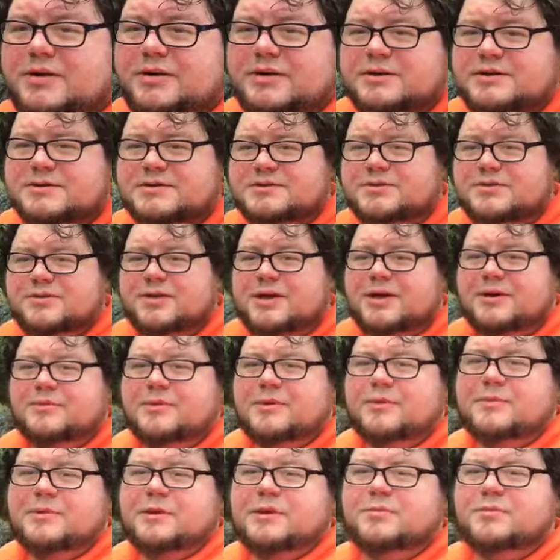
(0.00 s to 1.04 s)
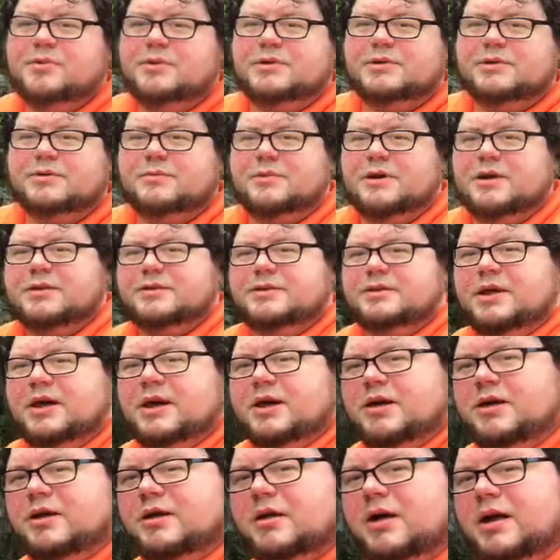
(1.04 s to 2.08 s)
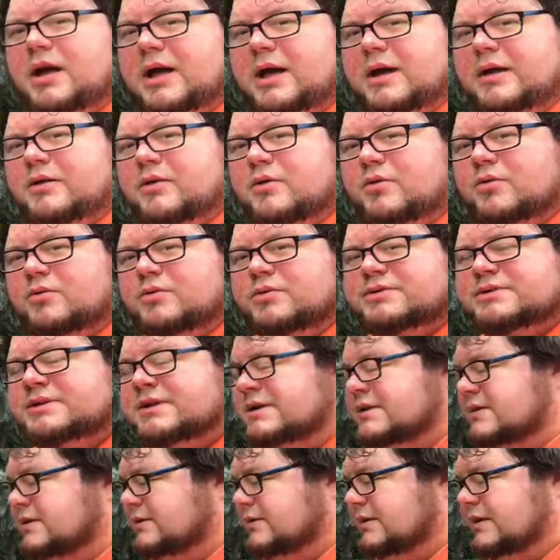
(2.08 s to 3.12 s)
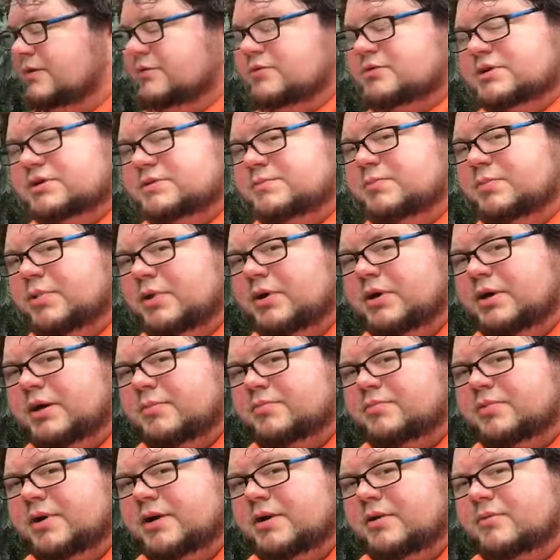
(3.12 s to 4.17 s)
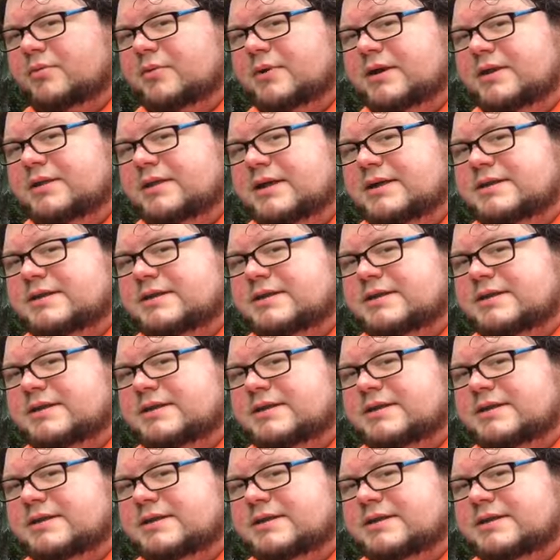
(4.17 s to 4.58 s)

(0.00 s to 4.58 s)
is so that way when you put them on the hot coals, they don't just burn up right away, they